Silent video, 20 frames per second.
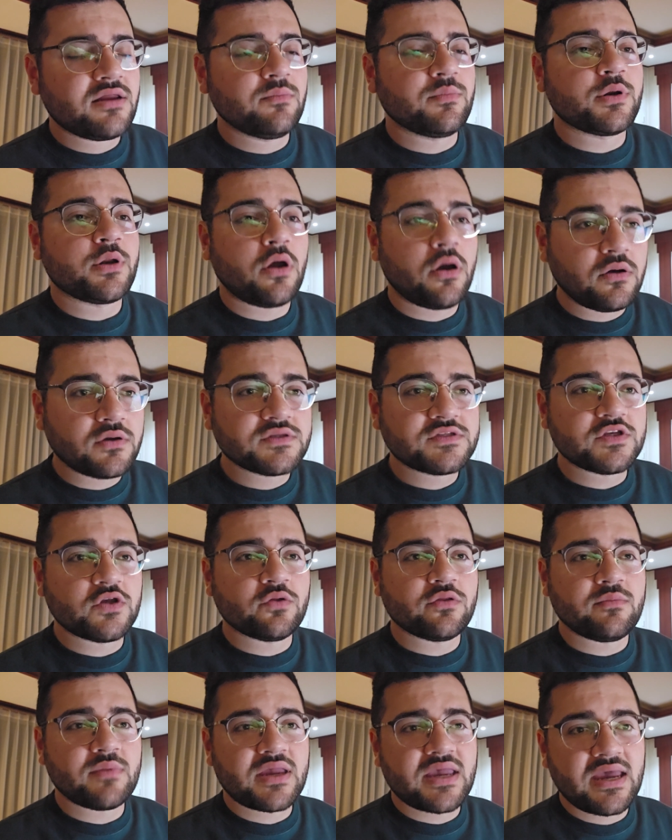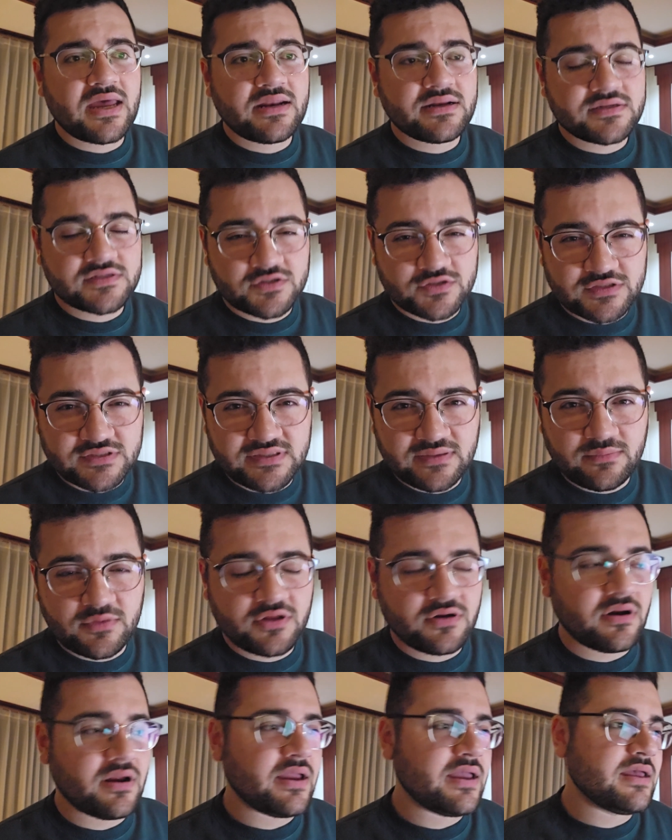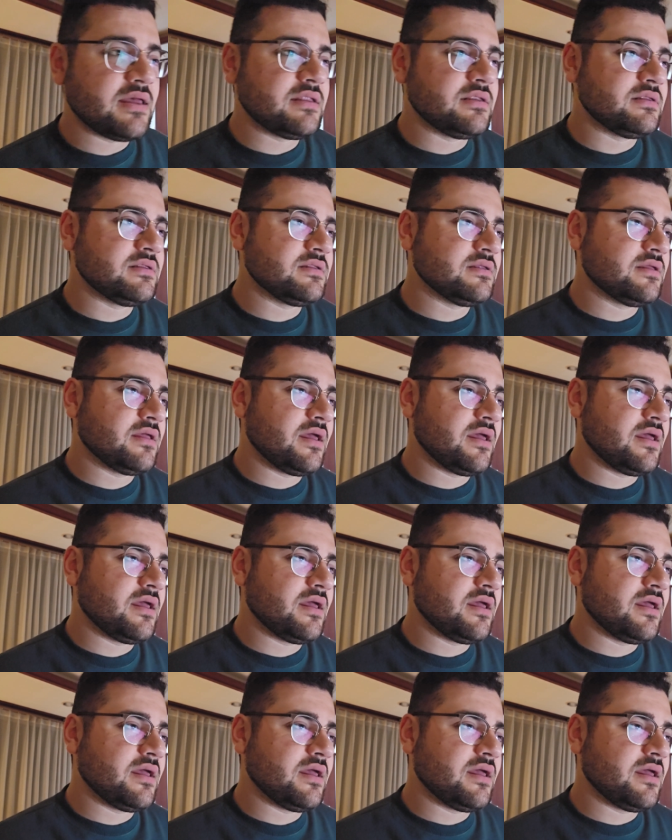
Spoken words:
but also the mechanics are similar, and